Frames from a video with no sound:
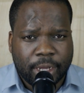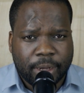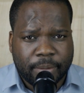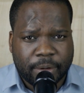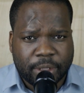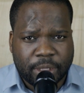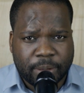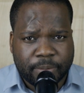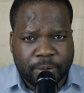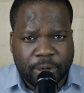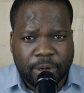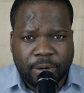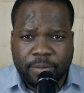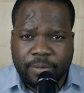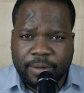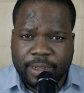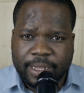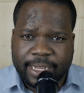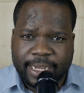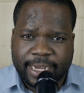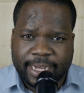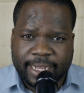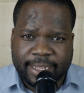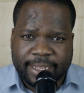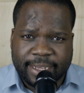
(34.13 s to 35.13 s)
But the problem with
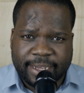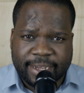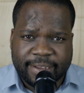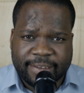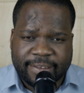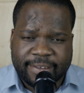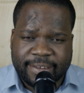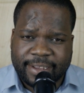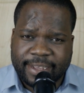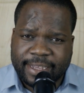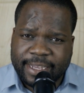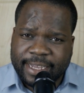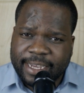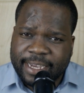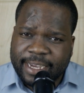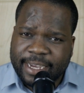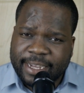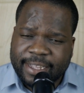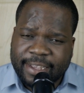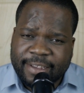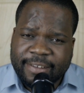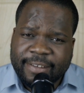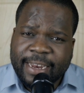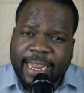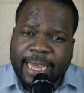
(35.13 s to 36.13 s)
that is it
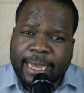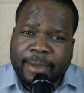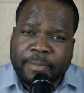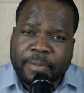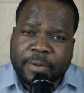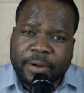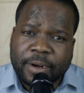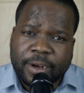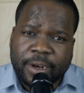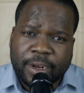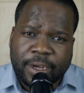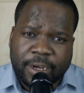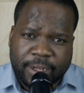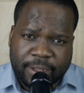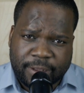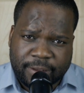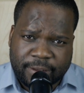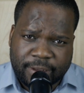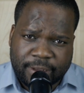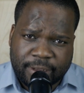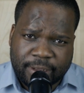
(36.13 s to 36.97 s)
doesn't happen a lot.